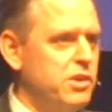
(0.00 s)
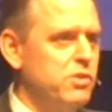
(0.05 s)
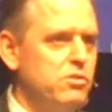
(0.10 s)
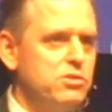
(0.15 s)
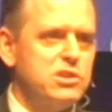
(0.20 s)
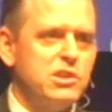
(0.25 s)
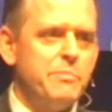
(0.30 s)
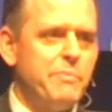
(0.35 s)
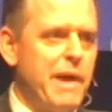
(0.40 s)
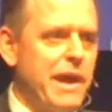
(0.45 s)

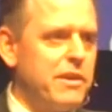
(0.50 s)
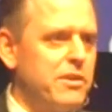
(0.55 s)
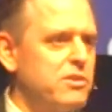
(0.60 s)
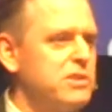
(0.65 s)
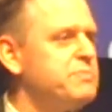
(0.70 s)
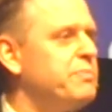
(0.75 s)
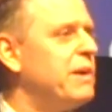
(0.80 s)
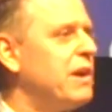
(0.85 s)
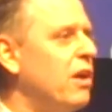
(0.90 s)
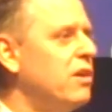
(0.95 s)
Huge
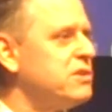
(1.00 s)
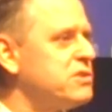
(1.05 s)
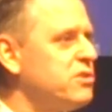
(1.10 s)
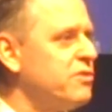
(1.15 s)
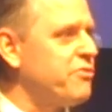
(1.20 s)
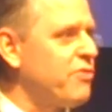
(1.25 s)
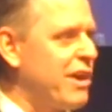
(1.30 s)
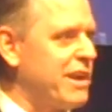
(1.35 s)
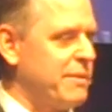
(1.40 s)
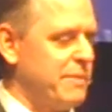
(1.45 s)
competitors, but
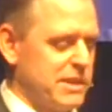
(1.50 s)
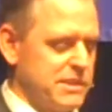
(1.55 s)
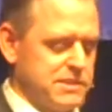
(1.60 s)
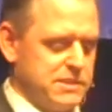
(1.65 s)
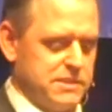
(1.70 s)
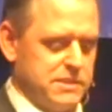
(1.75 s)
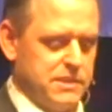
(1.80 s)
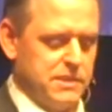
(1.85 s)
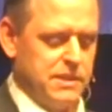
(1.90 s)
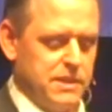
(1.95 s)
also
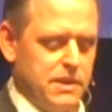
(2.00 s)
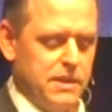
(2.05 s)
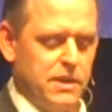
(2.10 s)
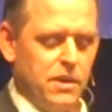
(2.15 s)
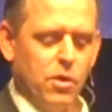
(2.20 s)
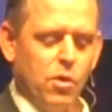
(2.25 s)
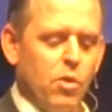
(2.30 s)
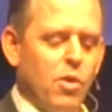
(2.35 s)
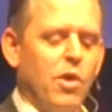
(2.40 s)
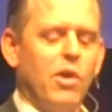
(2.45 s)
frenemies.
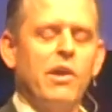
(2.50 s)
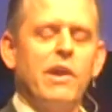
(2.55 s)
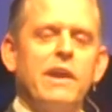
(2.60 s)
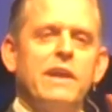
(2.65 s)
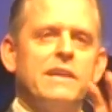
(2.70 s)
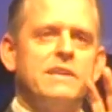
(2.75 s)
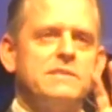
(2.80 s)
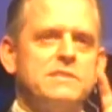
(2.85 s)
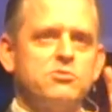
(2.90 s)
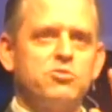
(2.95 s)
Or
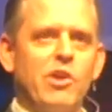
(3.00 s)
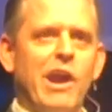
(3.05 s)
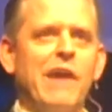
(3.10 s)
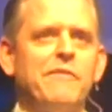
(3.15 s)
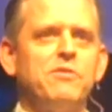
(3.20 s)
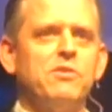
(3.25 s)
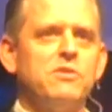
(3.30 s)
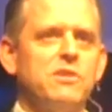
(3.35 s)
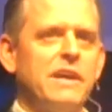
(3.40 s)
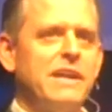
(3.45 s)
is
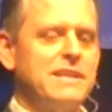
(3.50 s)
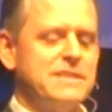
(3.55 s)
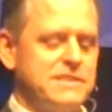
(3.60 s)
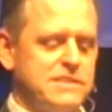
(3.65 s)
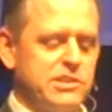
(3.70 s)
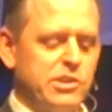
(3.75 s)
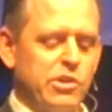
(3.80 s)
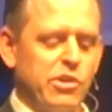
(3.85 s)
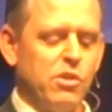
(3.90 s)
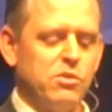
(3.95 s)
travel a
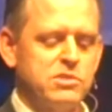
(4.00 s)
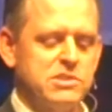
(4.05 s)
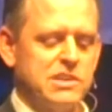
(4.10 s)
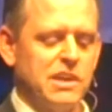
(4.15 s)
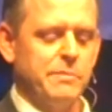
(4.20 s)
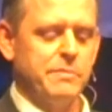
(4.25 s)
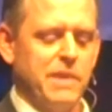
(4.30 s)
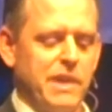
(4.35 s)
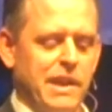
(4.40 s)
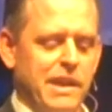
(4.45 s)

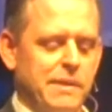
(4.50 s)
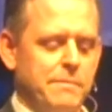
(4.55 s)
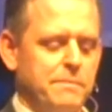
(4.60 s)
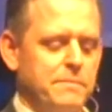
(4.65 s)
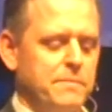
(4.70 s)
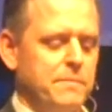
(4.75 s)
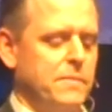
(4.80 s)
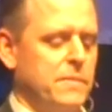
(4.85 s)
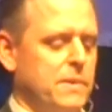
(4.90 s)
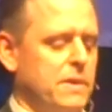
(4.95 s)
zero-sum game
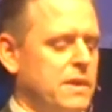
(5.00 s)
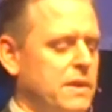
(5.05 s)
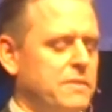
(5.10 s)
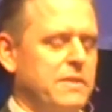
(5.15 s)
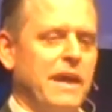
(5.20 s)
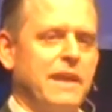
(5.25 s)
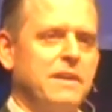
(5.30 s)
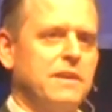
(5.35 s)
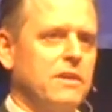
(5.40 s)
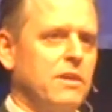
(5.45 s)

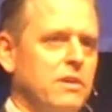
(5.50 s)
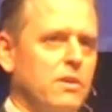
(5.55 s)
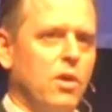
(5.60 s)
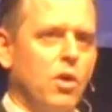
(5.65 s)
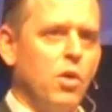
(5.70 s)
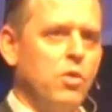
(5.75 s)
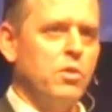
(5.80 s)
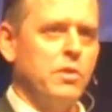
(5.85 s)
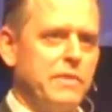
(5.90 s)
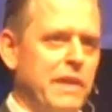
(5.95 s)
that
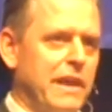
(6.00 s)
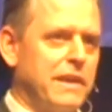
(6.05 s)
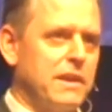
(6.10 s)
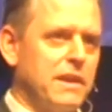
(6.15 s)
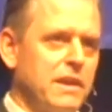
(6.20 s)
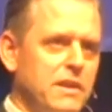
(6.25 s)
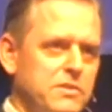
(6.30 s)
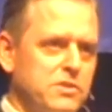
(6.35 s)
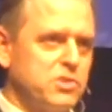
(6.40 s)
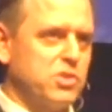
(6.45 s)

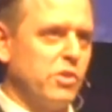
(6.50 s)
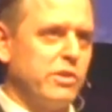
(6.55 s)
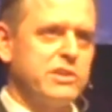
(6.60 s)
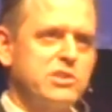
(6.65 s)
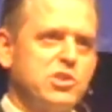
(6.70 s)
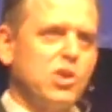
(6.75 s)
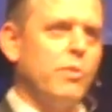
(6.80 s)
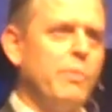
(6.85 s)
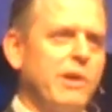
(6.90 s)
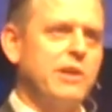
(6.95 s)
there's only
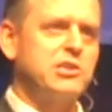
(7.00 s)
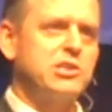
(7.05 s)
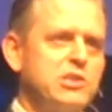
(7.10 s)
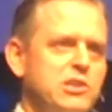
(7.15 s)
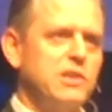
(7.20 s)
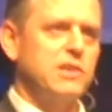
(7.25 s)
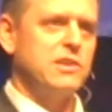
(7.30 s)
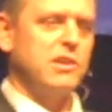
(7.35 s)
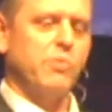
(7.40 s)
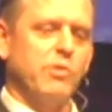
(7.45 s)
so much
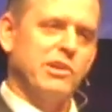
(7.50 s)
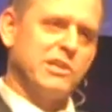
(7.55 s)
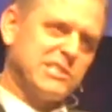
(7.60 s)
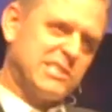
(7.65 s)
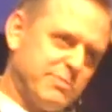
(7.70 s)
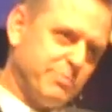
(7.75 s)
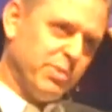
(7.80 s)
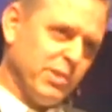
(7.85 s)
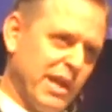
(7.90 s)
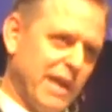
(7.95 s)
that we're going to
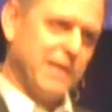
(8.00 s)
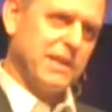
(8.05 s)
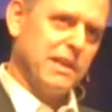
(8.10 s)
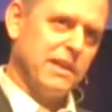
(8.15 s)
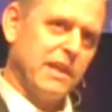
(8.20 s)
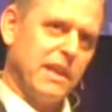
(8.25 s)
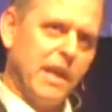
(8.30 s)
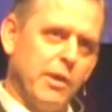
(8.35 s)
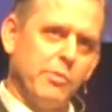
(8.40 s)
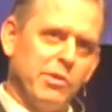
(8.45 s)
split
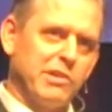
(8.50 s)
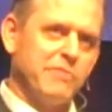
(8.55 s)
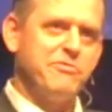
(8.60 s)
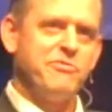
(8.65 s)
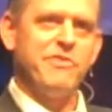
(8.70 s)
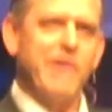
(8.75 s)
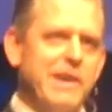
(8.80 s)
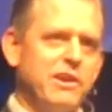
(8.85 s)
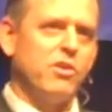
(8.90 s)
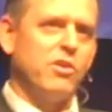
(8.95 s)
and we're going
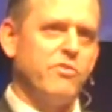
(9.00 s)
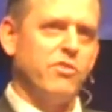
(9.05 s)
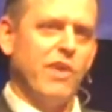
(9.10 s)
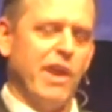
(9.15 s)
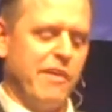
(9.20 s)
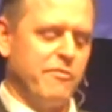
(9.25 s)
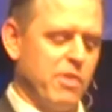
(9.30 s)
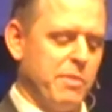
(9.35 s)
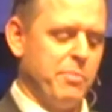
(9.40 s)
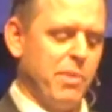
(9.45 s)
to fight over
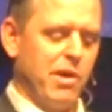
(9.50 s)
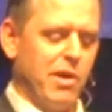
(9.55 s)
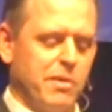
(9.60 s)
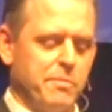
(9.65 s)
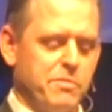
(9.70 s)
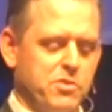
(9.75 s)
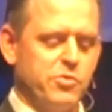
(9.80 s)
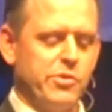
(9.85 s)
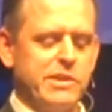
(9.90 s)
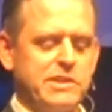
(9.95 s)
every
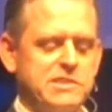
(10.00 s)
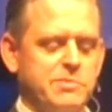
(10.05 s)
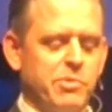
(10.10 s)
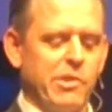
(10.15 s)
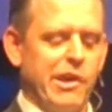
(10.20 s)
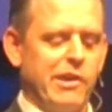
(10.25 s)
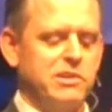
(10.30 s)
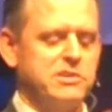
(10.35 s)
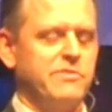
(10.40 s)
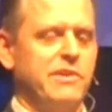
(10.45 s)
part between
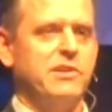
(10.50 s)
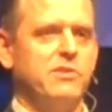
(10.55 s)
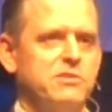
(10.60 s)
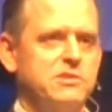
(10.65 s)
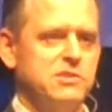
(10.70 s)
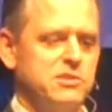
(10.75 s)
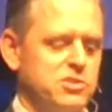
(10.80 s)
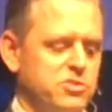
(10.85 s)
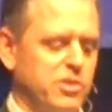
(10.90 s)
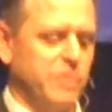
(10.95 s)
suppliers,
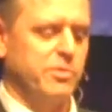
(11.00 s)
vendors, and